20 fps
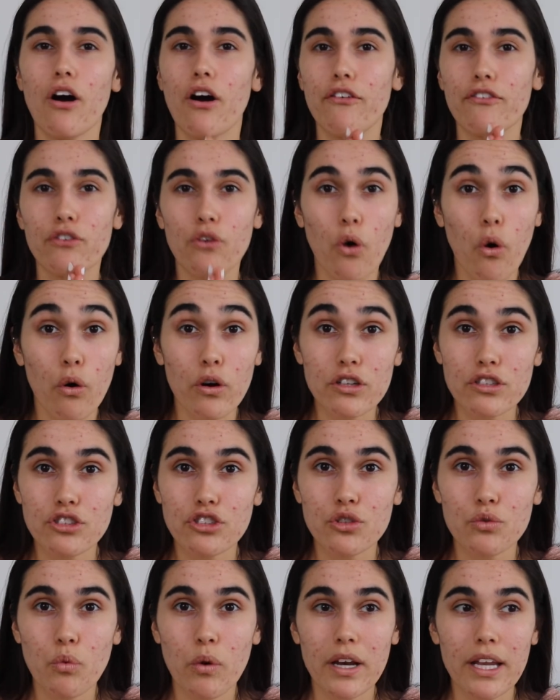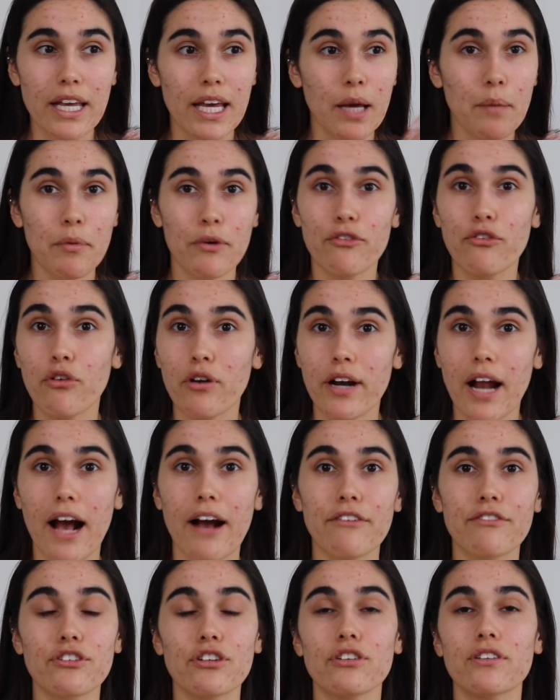Of course you want to eat before and
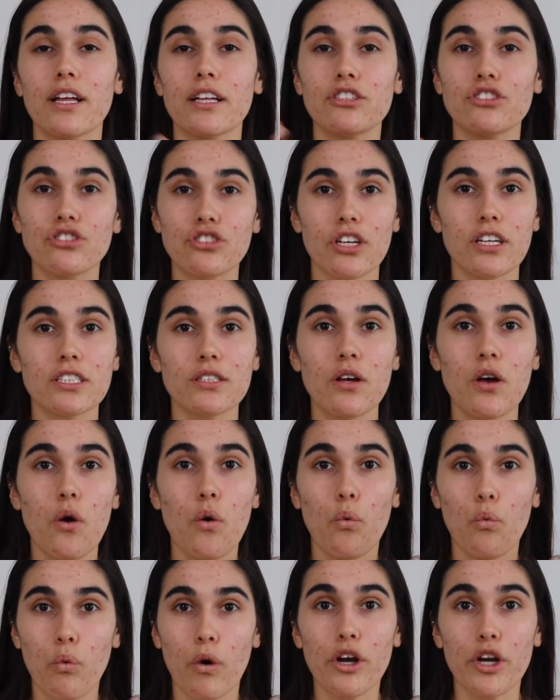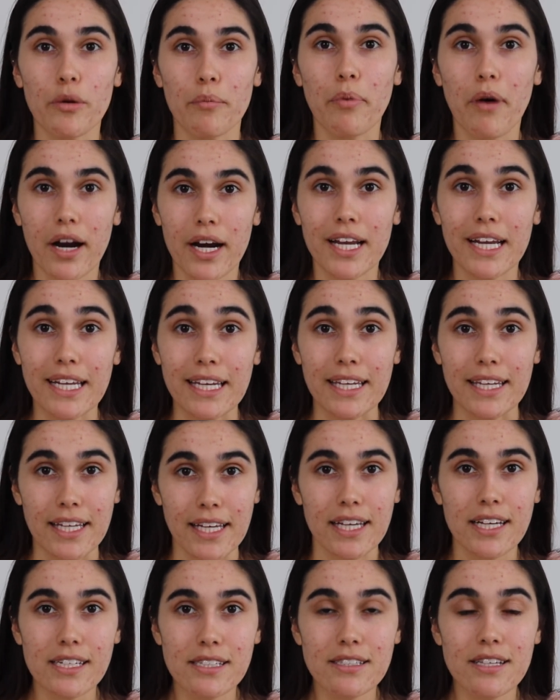after, that's just what your body
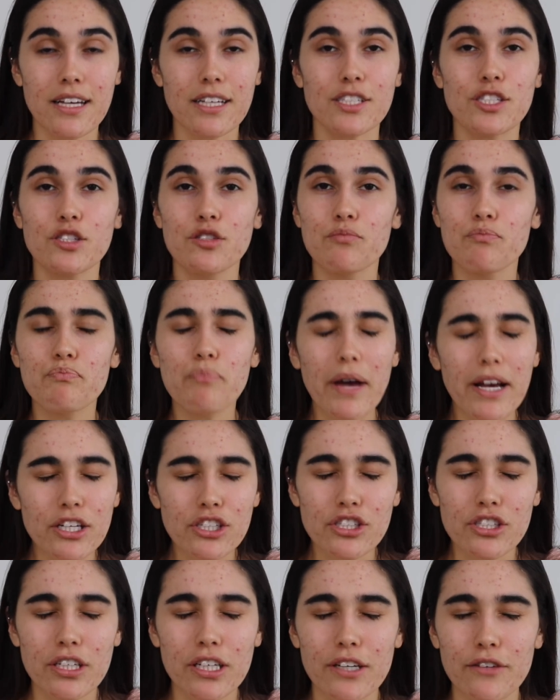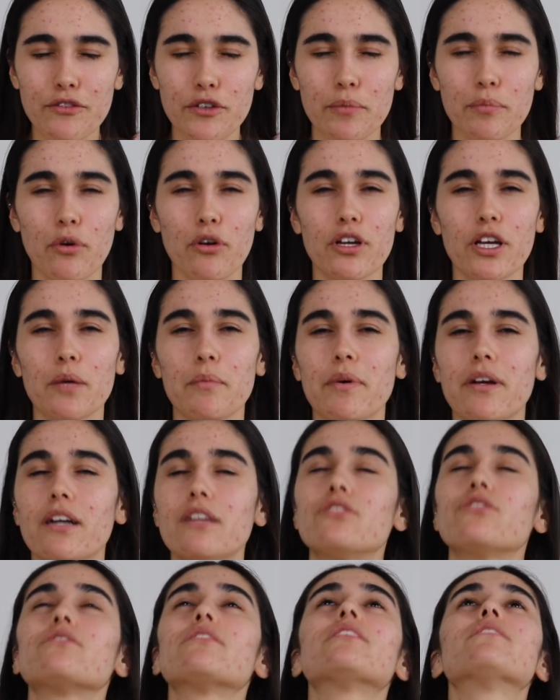needs, especially if you're bulking,
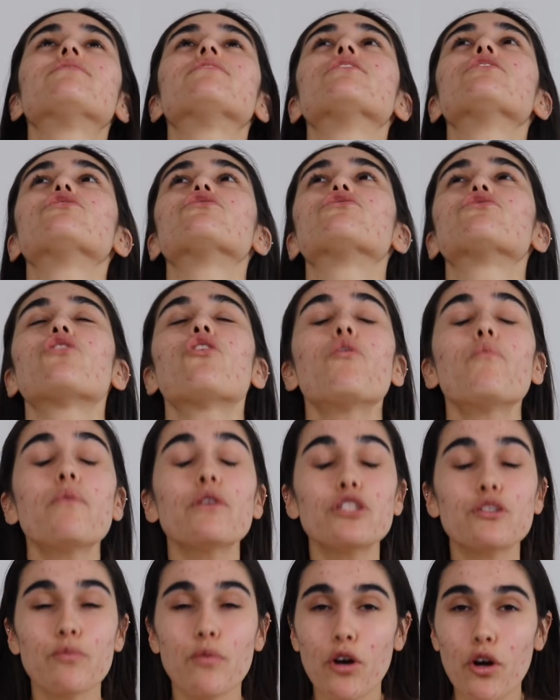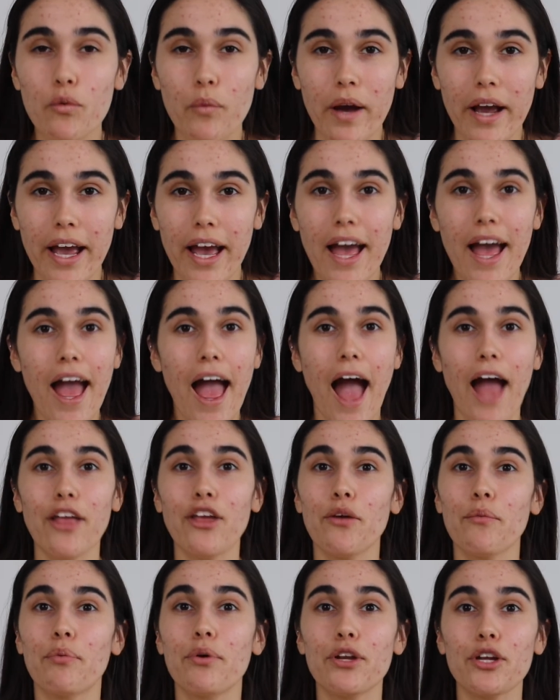because you're lifting so much more weight and
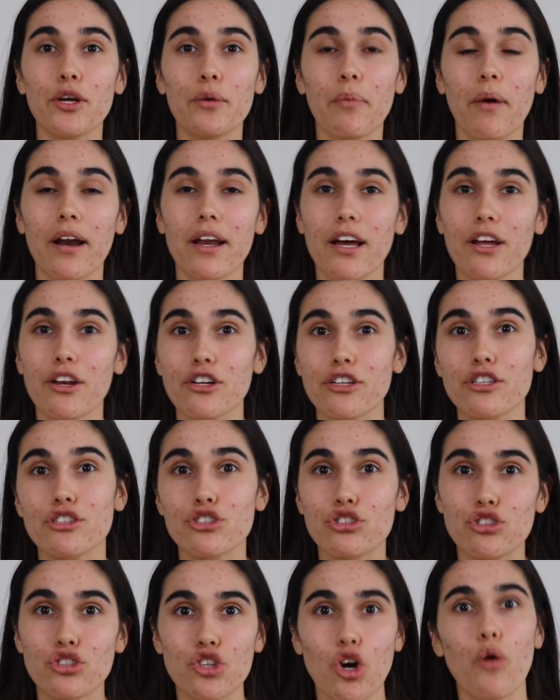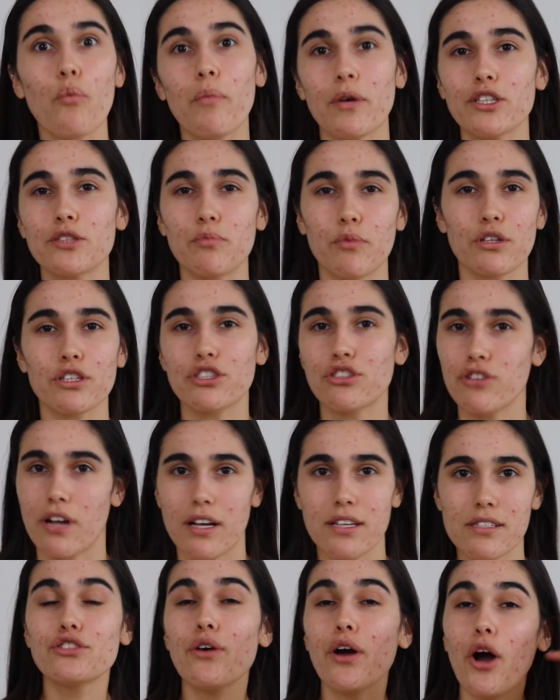you're putting your body under so much more
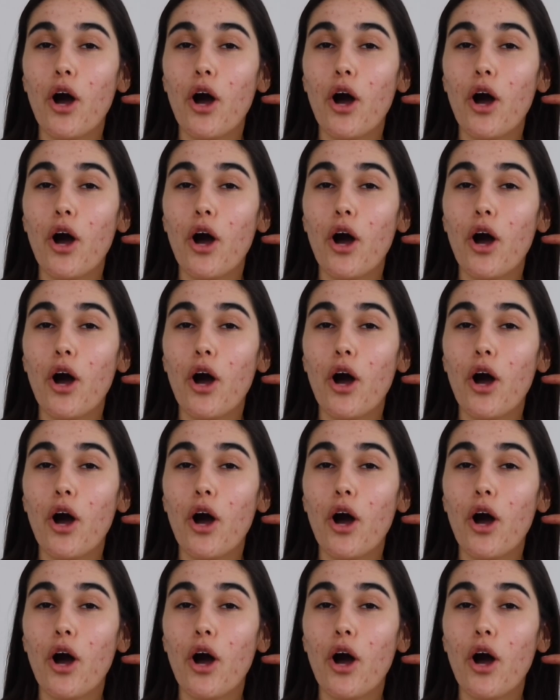stress. So I